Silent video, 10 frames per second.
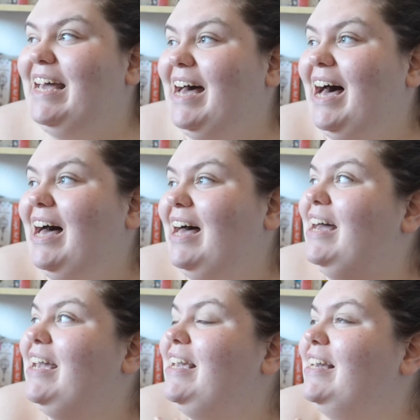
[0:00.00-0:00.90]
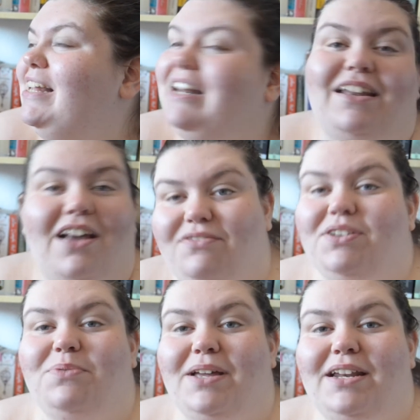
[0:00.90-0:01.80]
I love
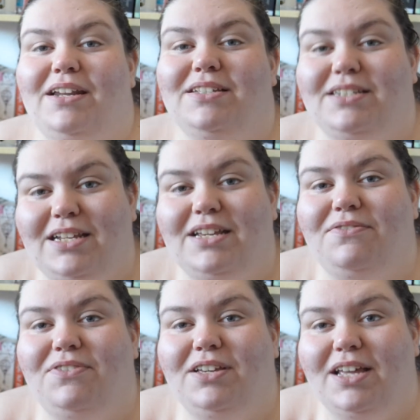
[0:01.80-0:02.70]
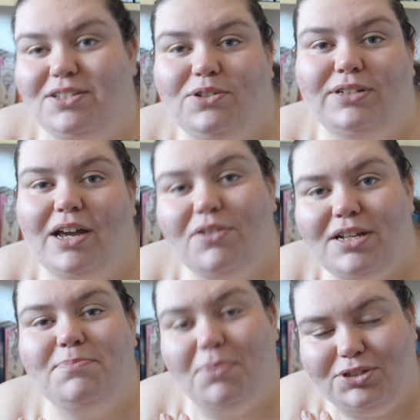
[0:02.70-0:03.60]
it when Steve gets called out on
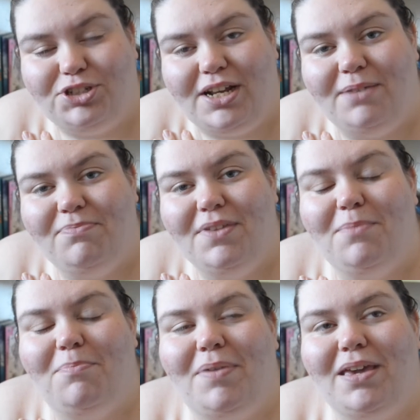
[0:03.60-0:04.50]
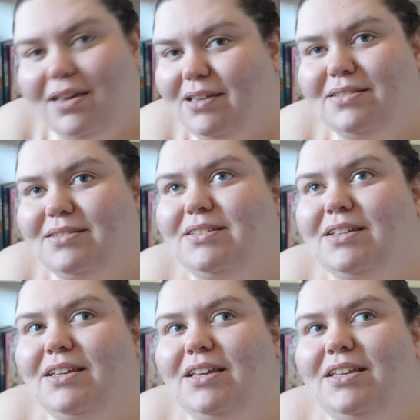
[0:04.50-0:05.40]
his bullshit, because
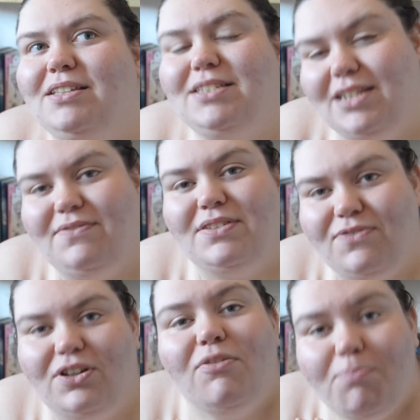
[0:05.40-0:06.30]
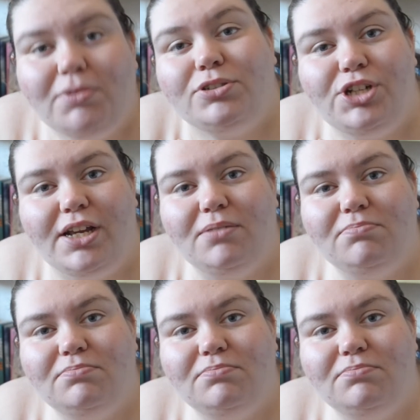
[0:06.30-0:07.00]
Steve is full of bullshit.